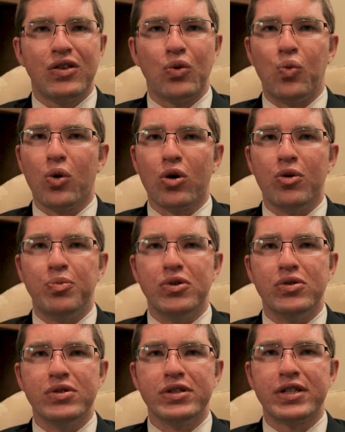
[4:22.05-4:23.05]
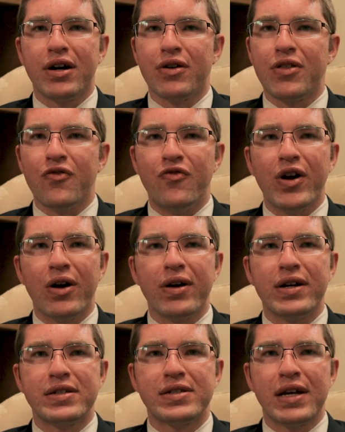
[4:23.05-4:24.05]
The whirlpools are the
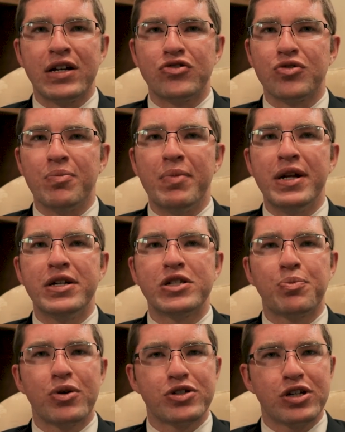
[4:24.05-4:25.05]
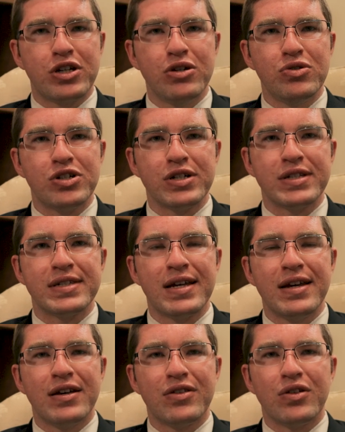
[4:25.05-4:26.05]
various and tremendous persecutions
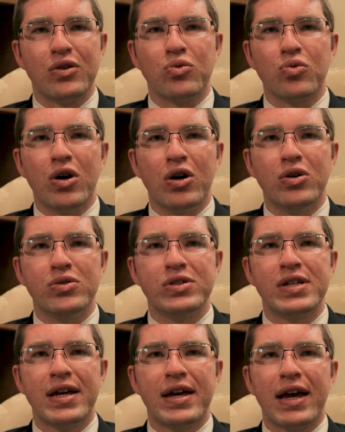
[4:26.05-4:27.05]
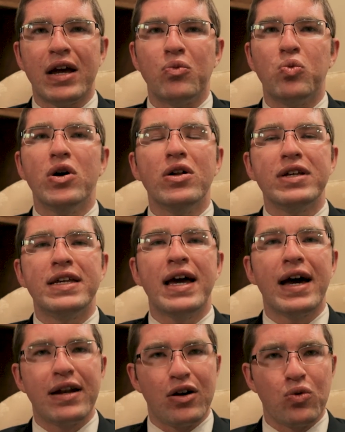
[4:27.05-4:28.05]
that arose and will
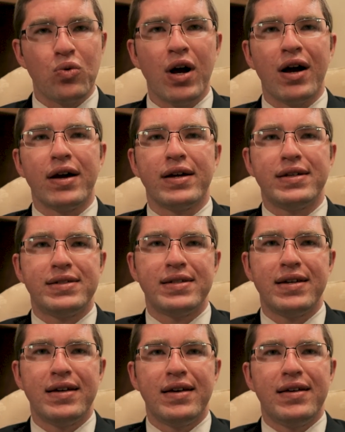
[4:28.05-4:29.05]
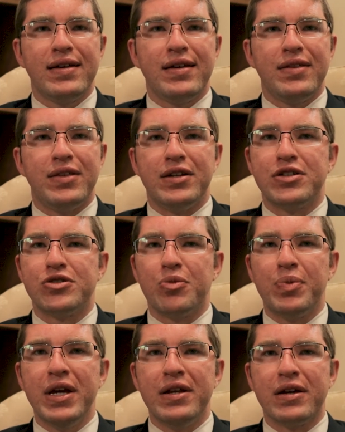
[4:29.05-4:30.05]
yet arise. The
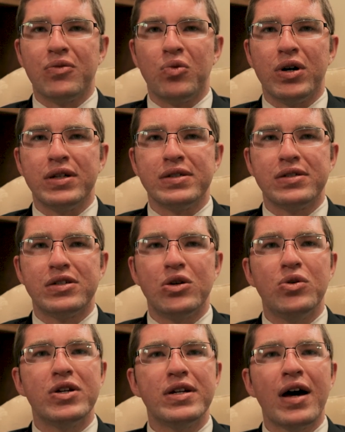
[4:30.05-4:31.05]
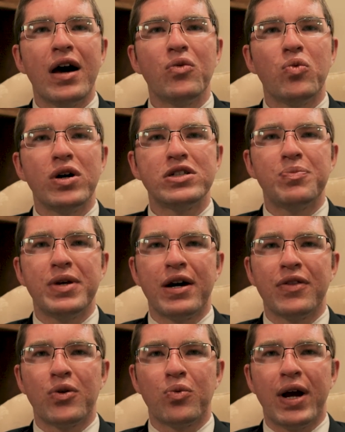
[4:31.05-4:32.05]
disobedient ones, who did not want to be
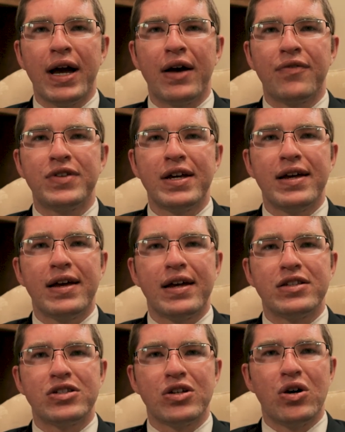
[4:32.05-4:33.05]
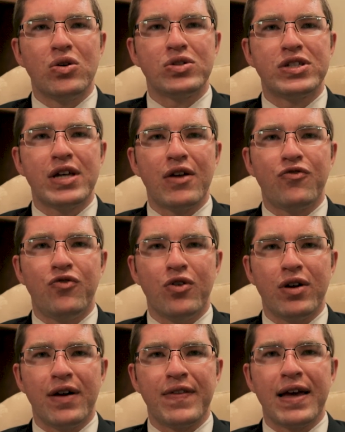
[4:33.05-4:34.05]
on the raft and so set
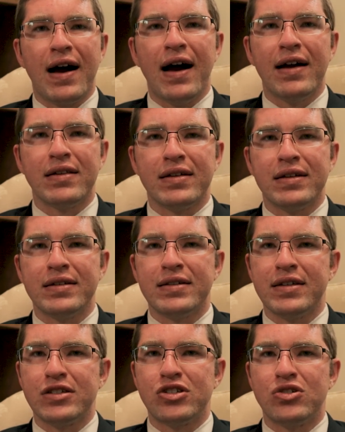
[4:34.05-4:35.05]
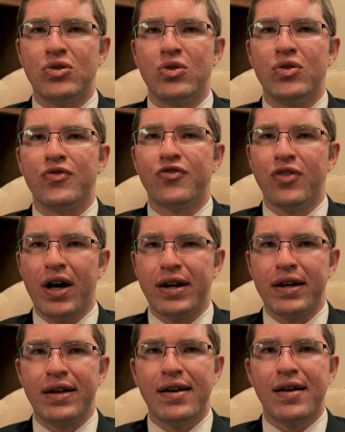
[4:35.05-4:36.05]
foot on the island that soon
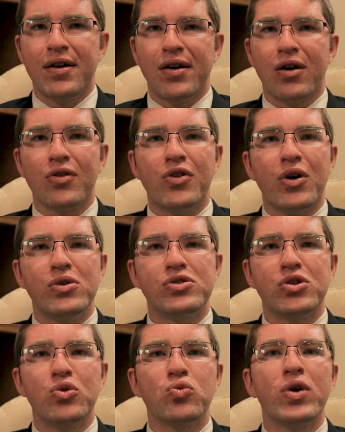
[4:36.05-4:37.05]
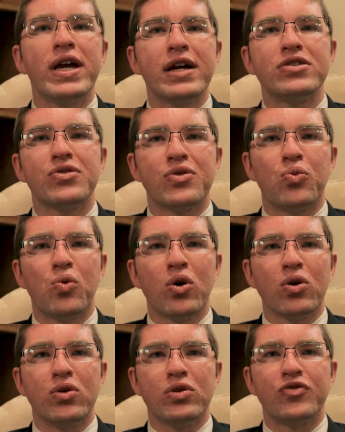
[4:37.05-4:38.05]
flooded, are those who re-enter the
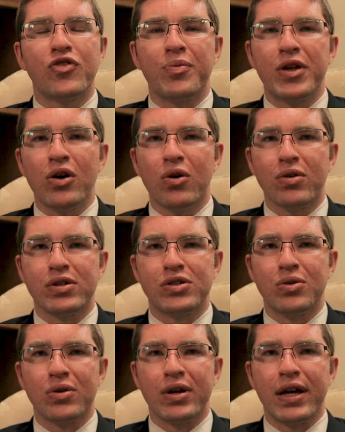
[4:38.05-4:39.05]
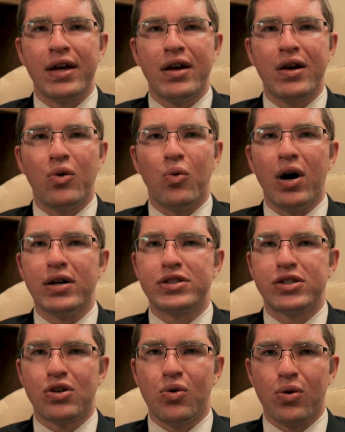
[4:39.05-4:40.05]
world from the oratory while
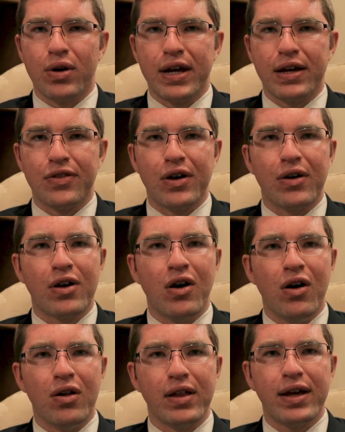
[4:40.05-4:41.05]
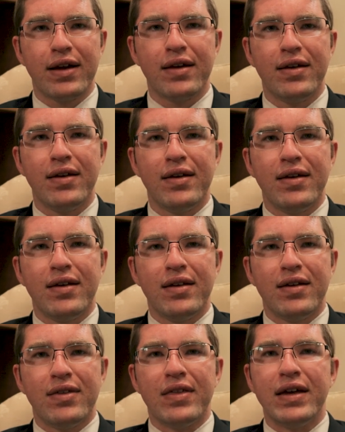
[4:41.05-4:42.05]
scorning their calling.
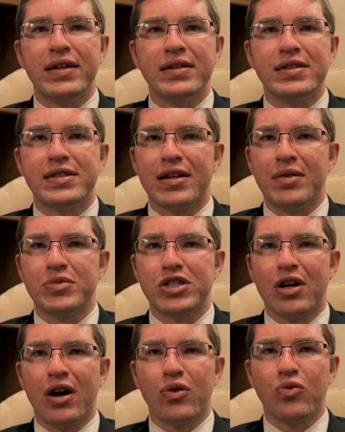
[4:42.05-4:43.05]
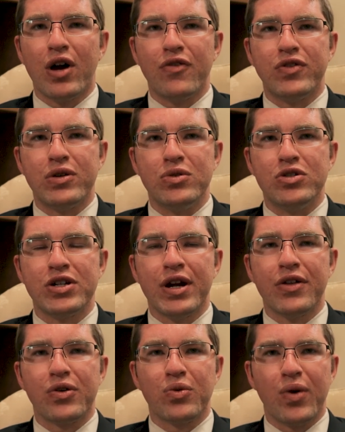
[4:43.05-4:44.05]
Then some sought refuge in
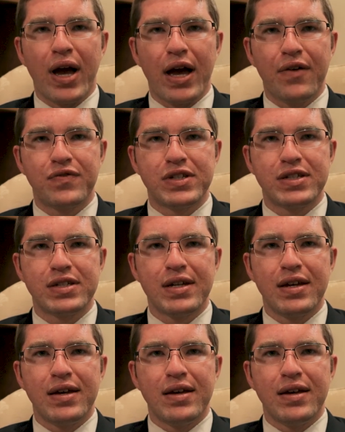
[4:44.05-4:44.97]
other rafts.